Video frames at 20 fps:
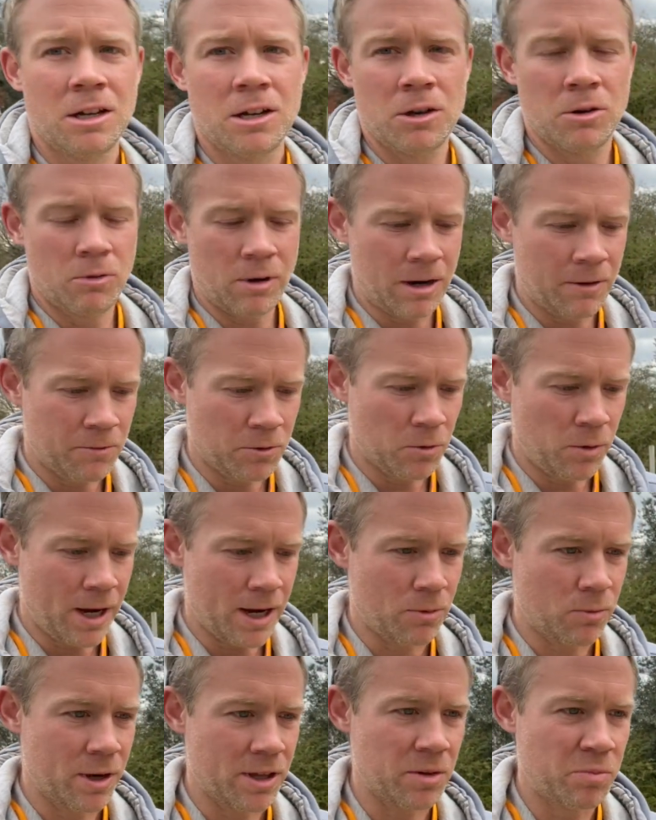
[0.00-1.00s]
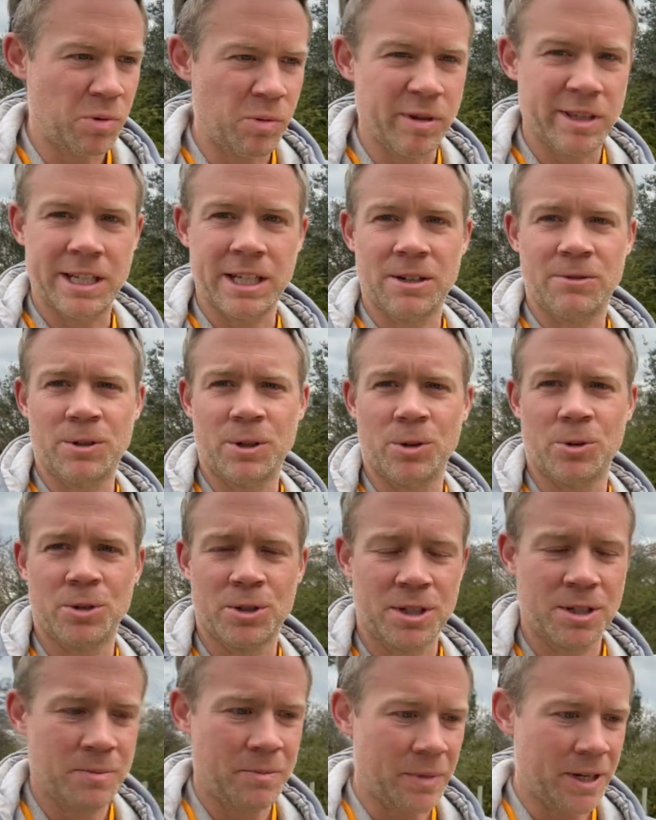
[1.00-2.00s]
away for a way, weather permitting, of
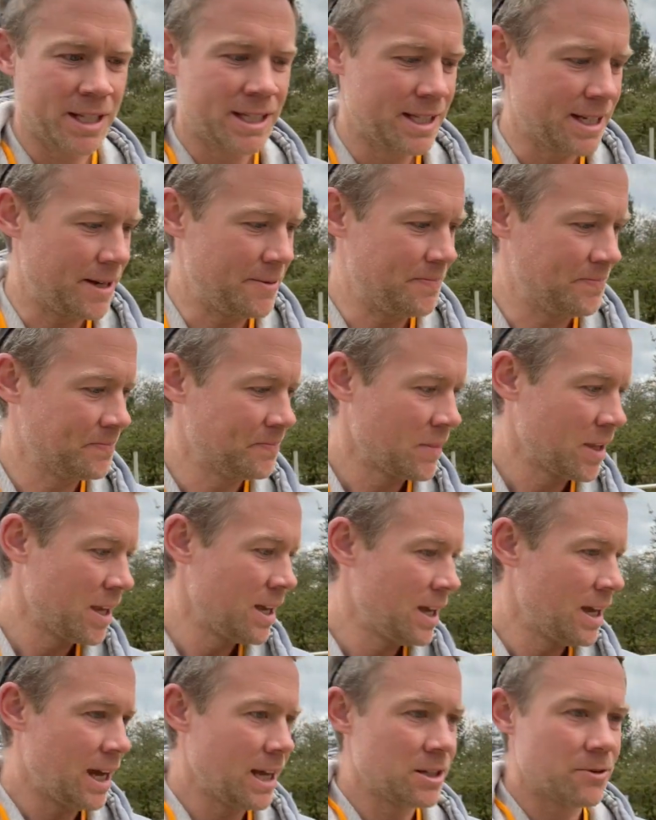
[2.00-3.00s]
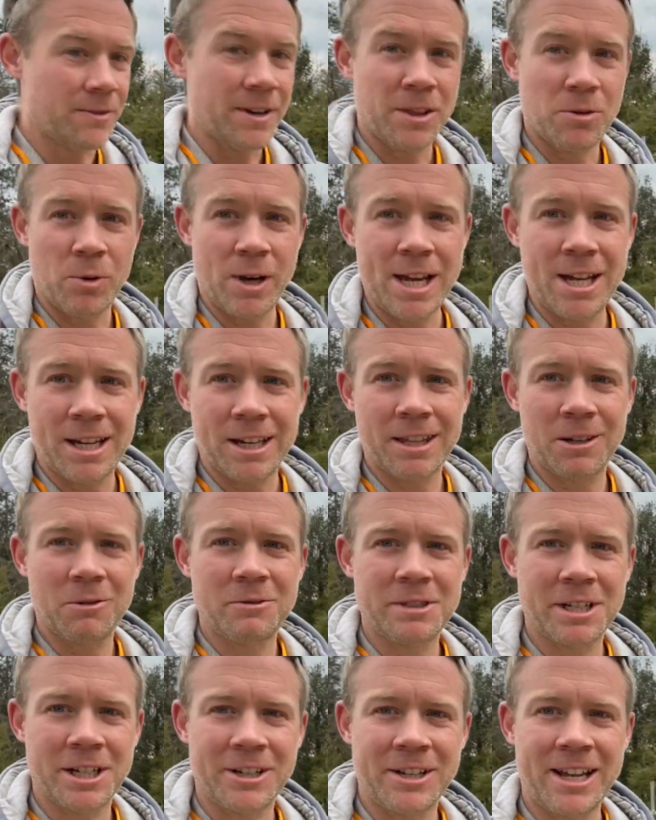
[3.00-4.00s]
course. But end of another week. I think we've
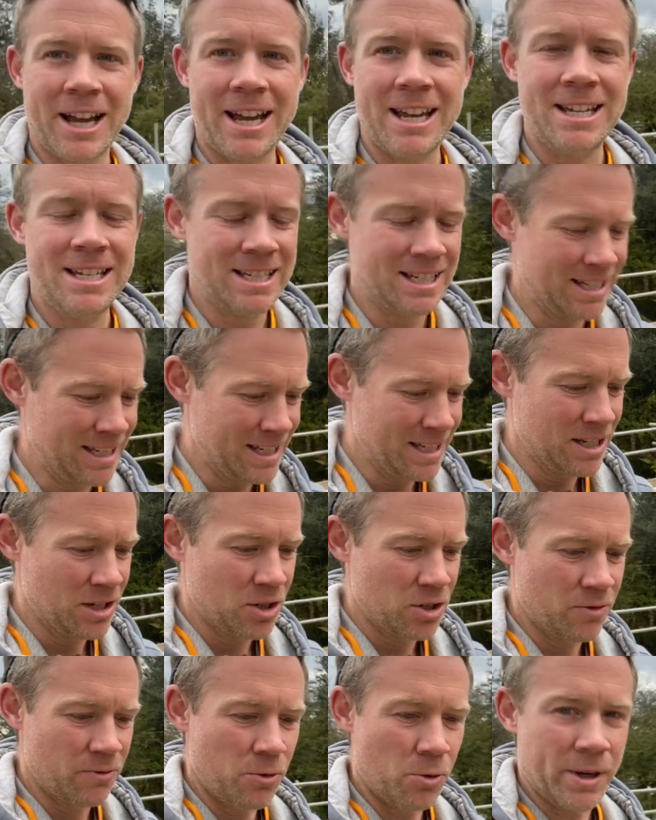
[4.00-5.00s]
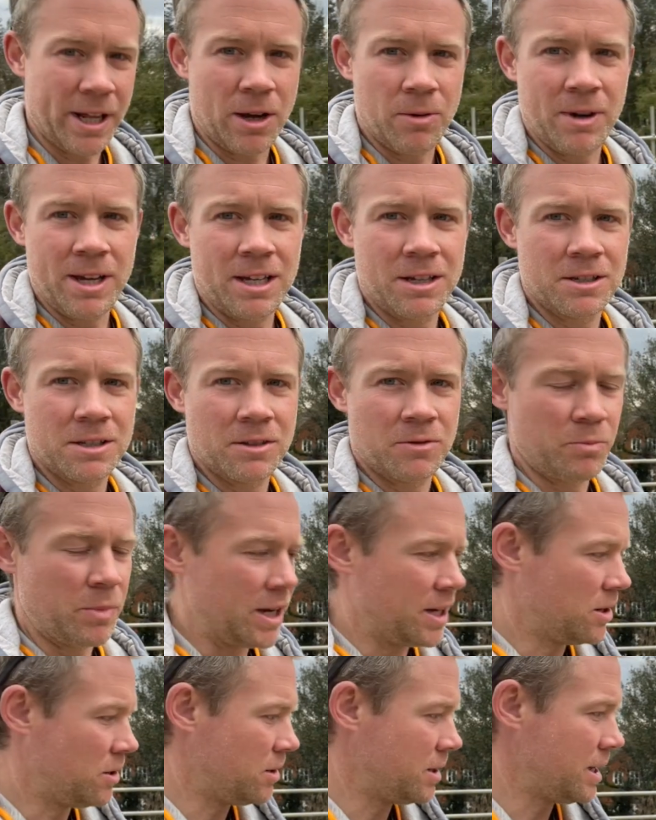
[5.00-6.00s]
done okay. 4-day week because of the
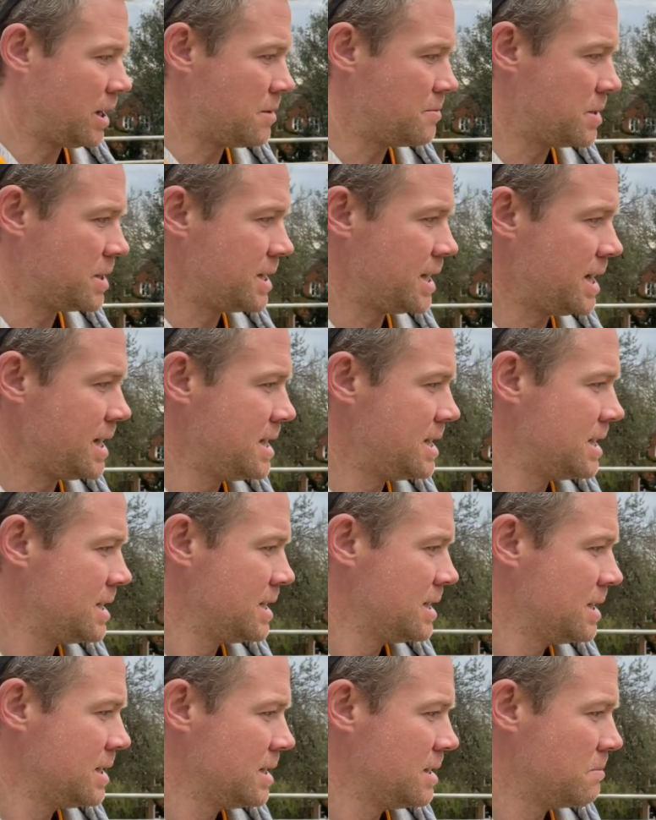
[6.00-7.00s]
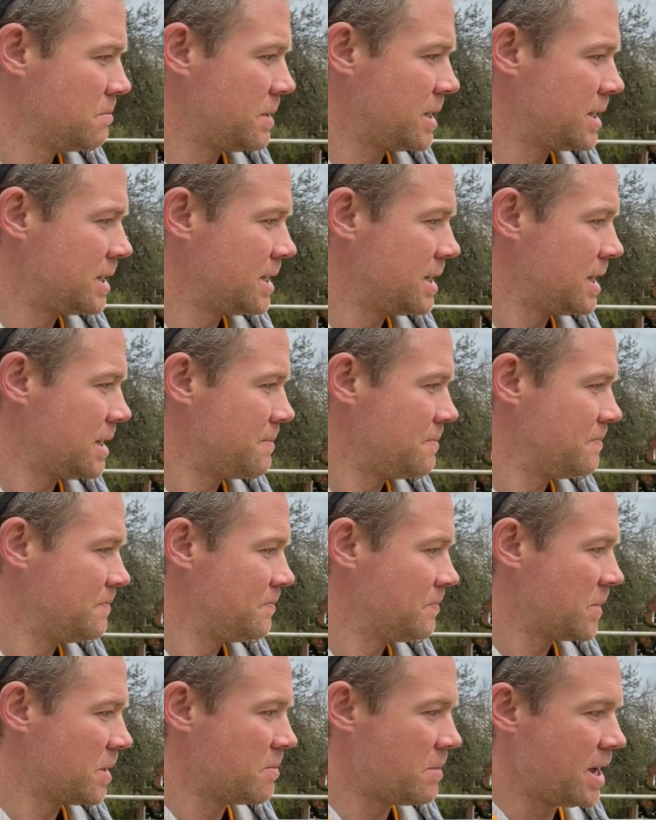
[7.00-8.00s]
bank holiday on Monday, but
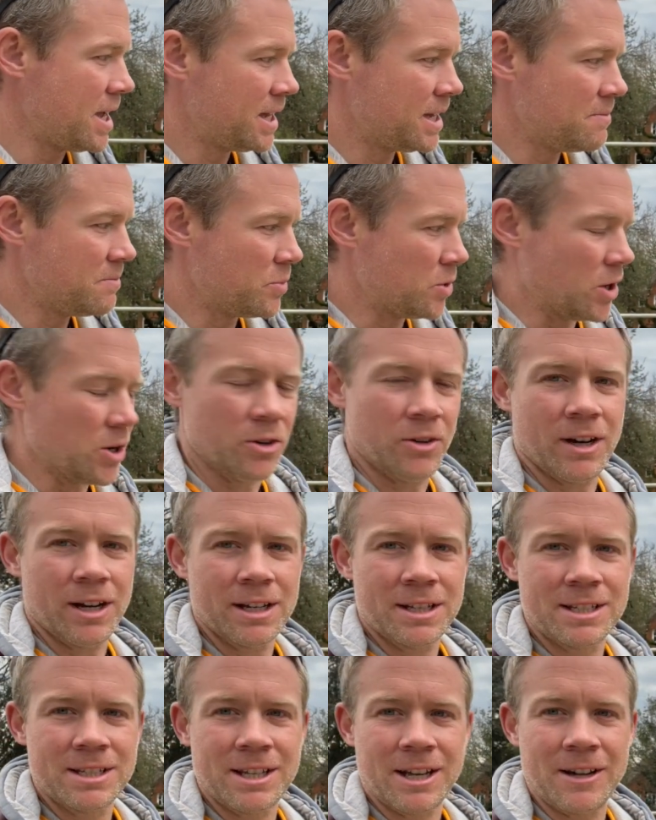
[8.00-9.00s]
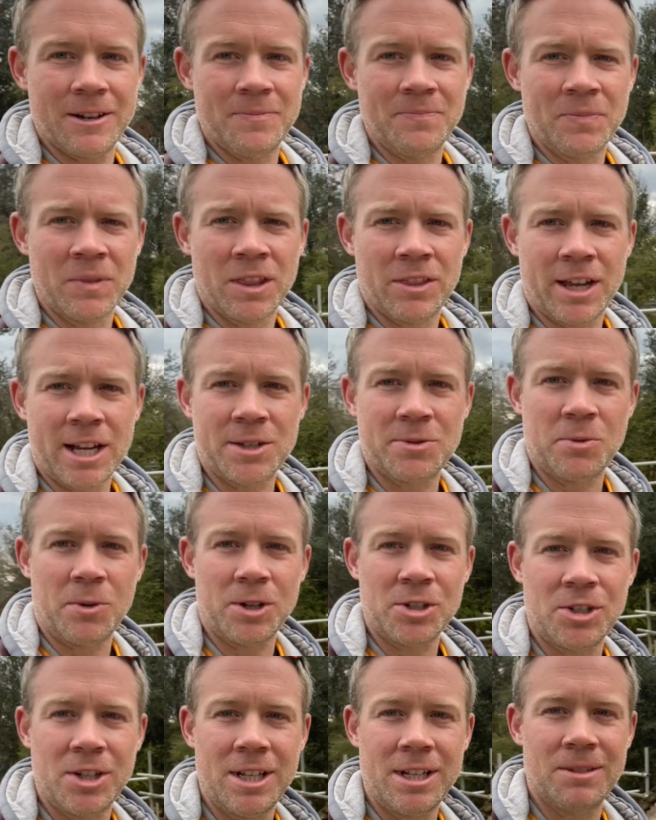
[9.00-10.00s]
making progress. So thanks for
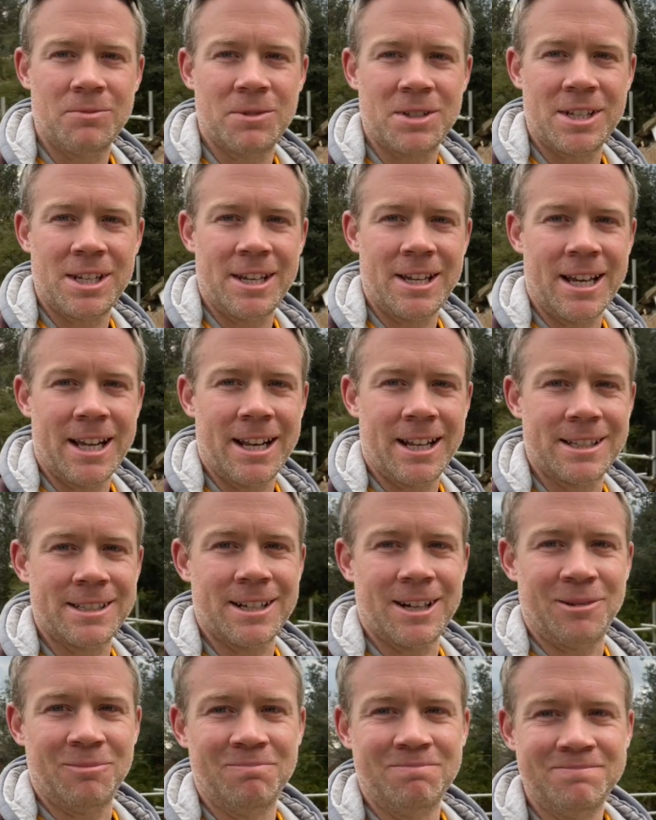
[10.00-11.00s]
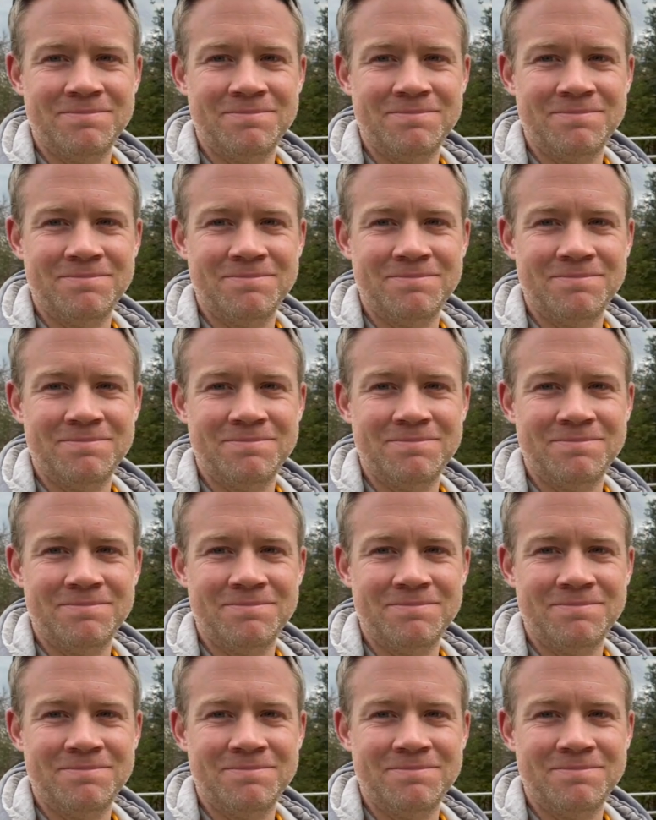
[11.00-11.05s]
watching, and we'll see you again next time.